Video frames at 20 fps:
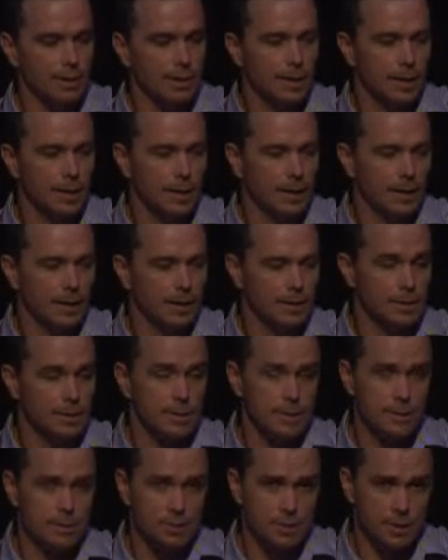our
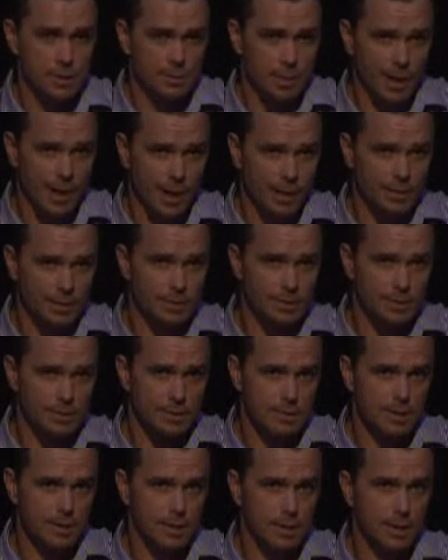district
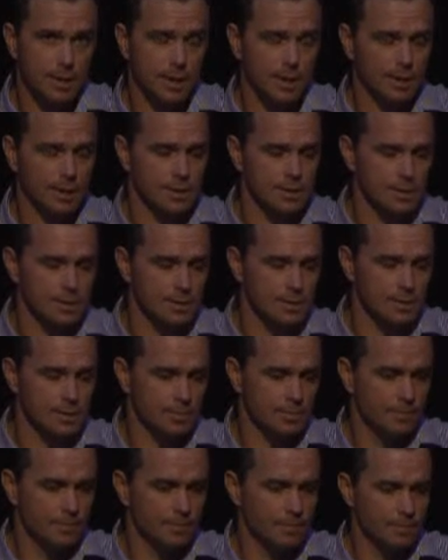PACS
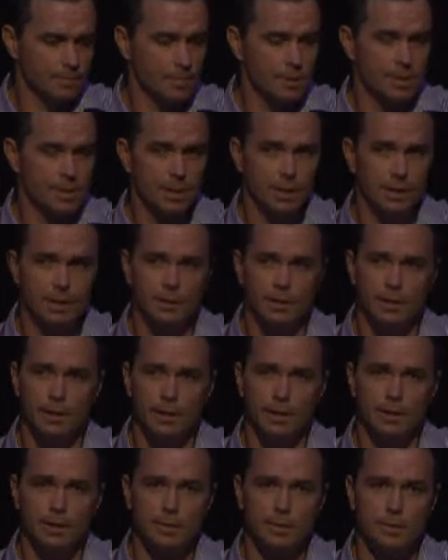system,
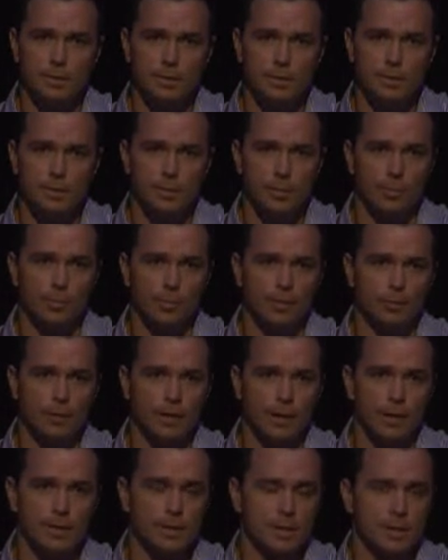particularly to improve
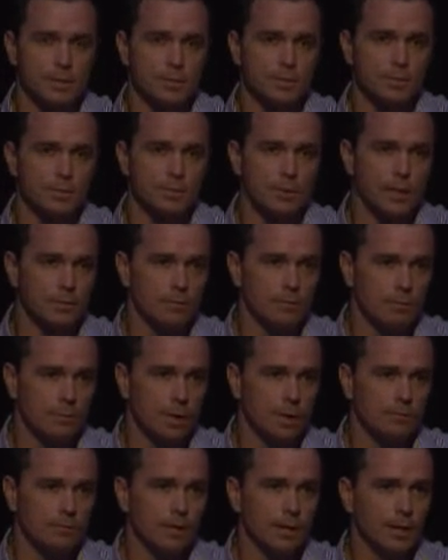access for our
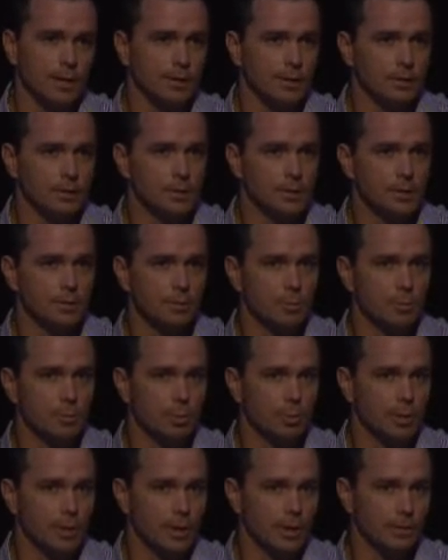remote radiology
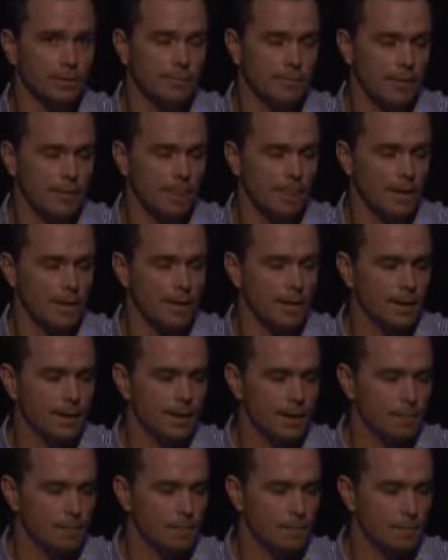reporting.
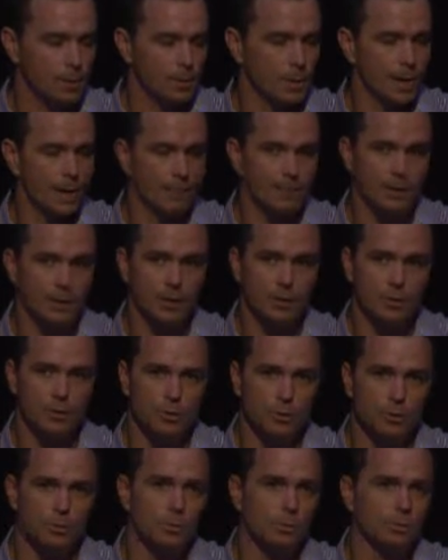We were having
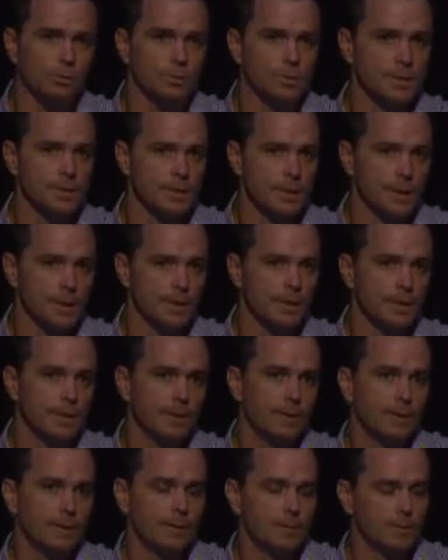huge problems there
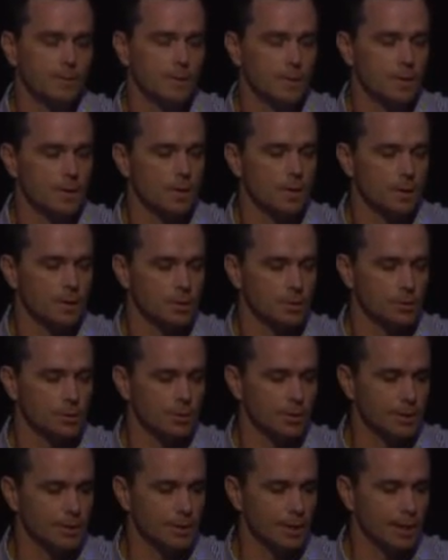with the guys
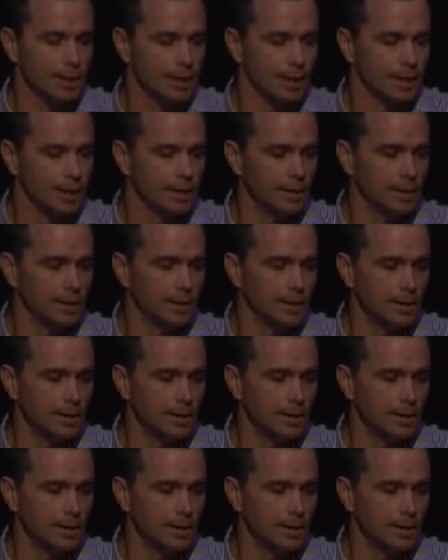trying to get in